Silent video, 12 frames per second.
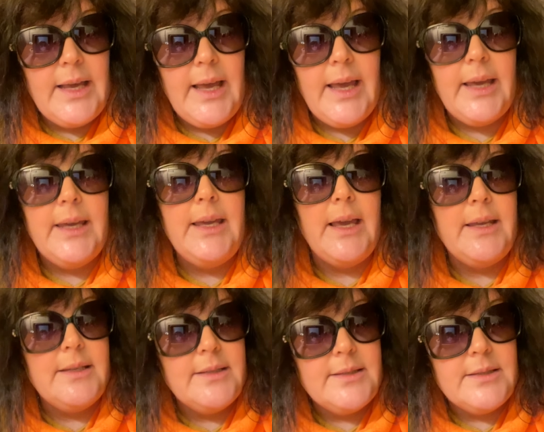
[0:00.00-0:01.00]

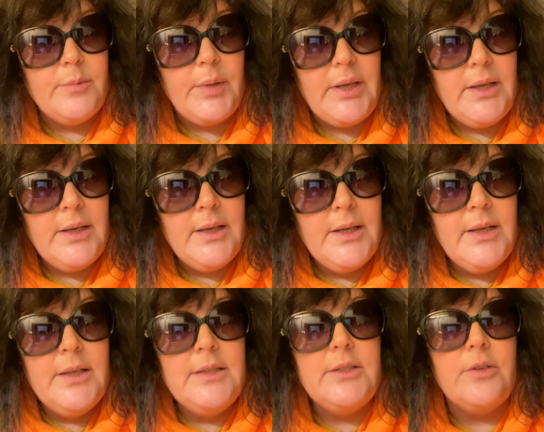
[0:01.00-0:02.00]
against me
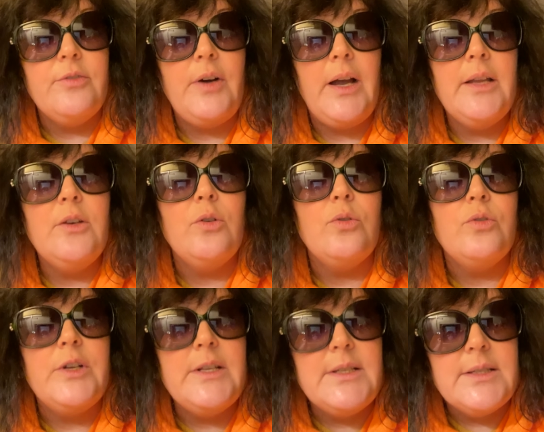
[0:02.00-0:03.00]
to find
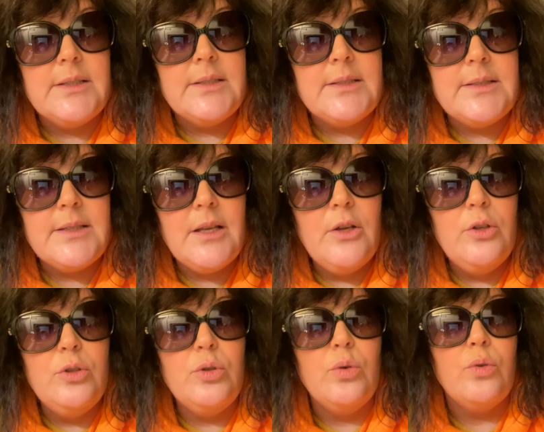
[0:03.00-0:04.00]
reasons
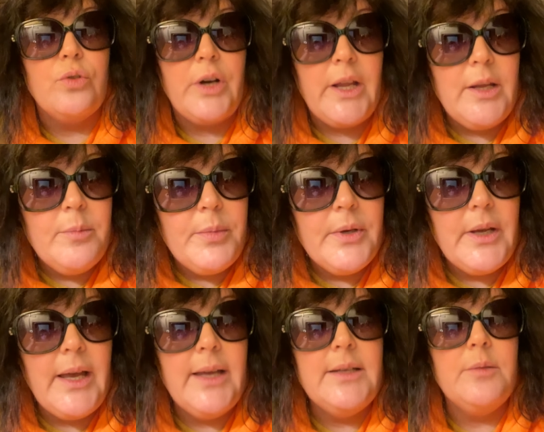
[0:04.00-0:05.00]
to rape
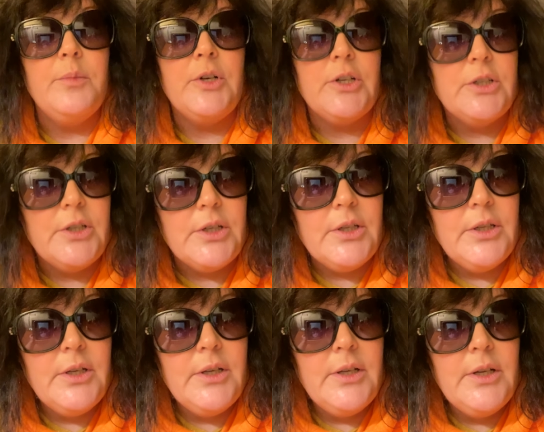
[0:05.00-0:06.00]
and murder,
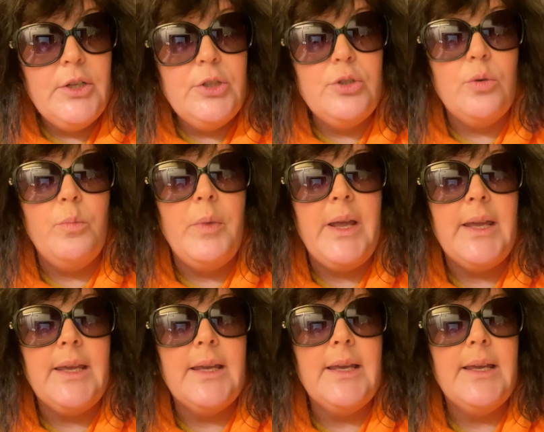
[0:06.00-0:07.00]
to
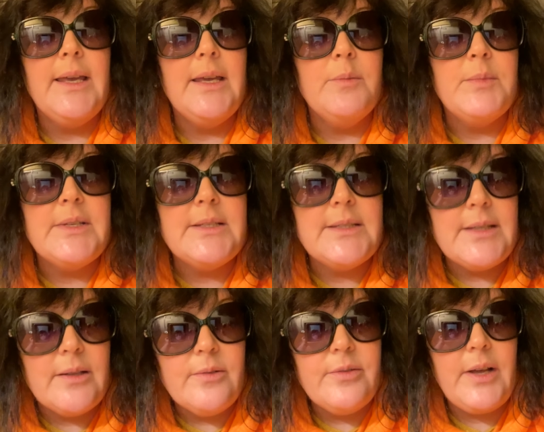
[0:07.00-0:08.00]
make
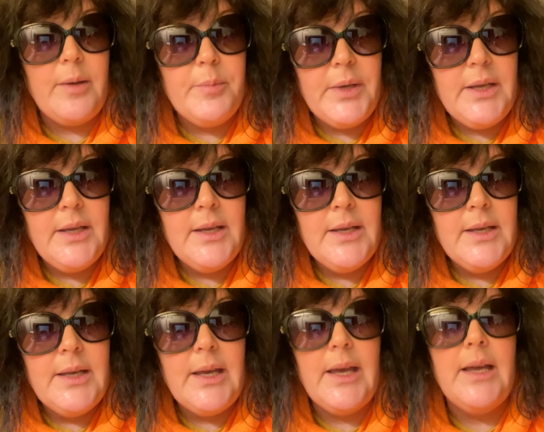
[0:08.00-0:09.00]
himself happy
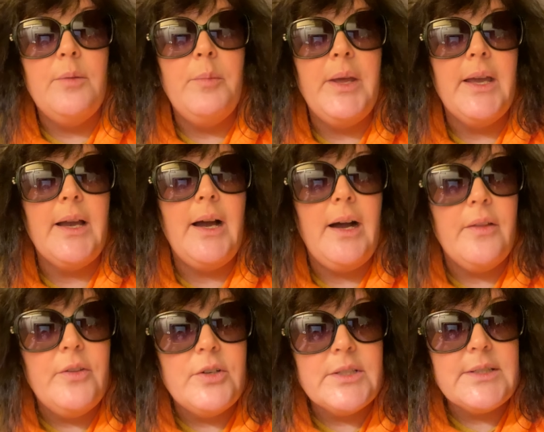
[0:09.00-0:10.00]
and make
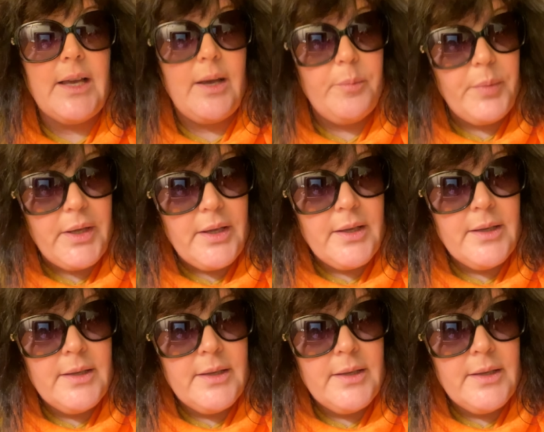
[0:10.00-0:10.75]
others happy.